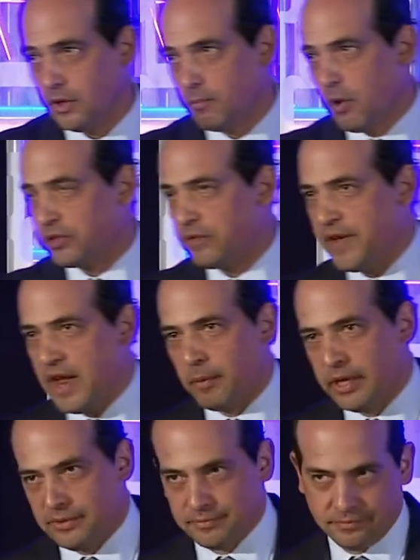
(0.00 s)

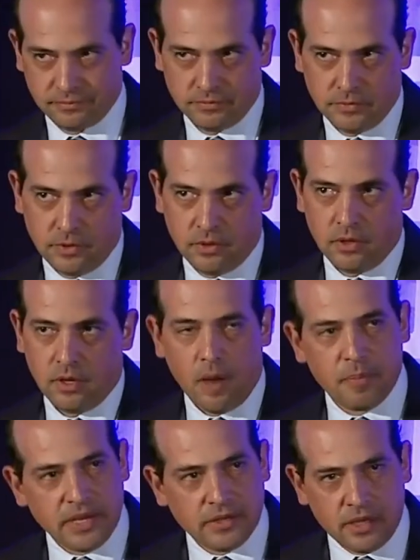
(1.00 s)
Multifamily, a
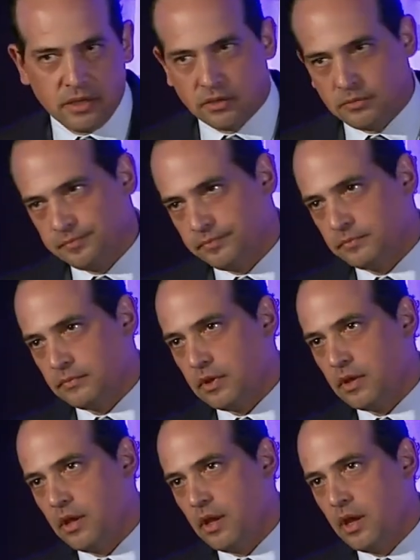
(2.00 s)
big deal.
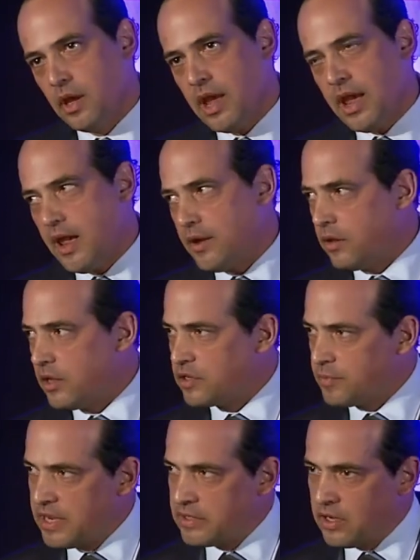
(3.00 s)
And it's a
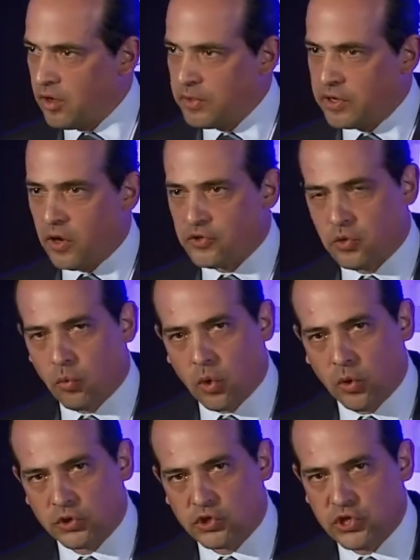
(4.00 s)
big deal because the
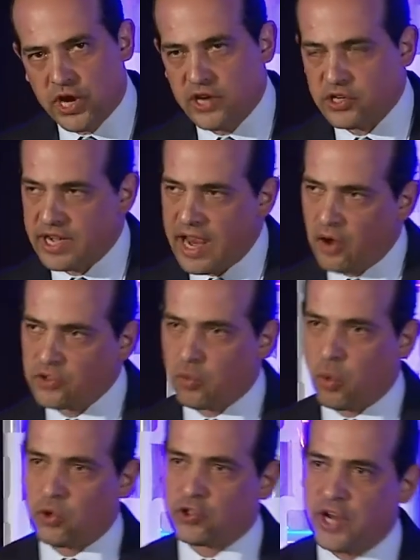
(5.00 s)
world is changing. And how is the
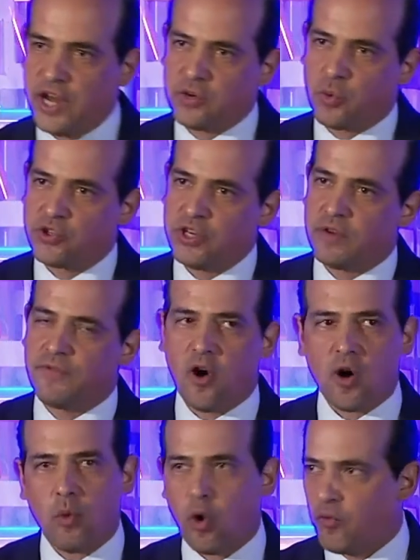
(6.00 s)
world changing? We're seeing
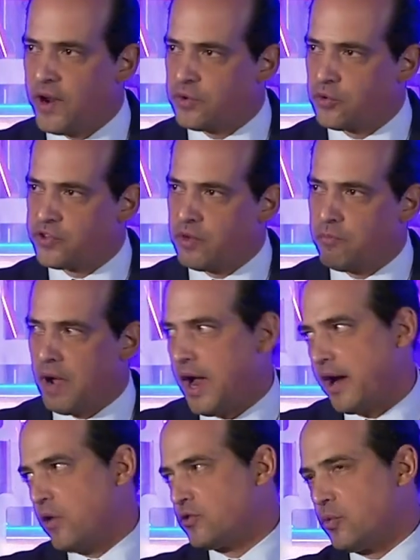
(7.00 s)
far more renters than
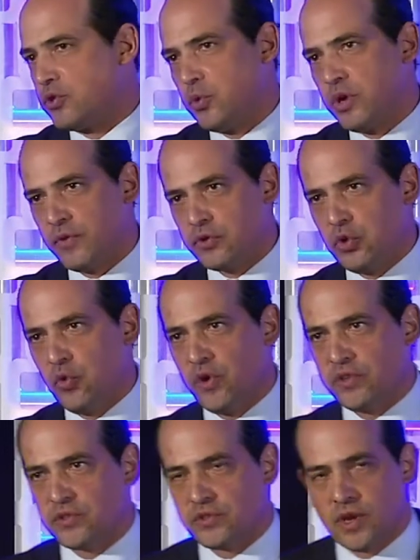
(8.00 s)
buyers. And we're doing it for 2
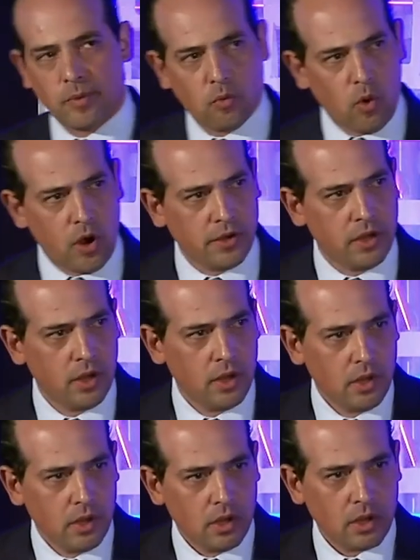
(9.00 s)
reasons. Number 1,
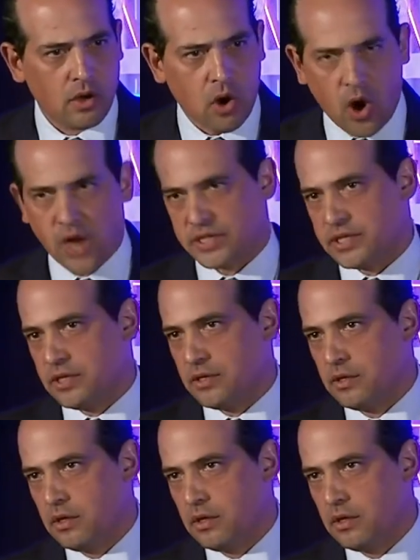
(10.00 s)
cost.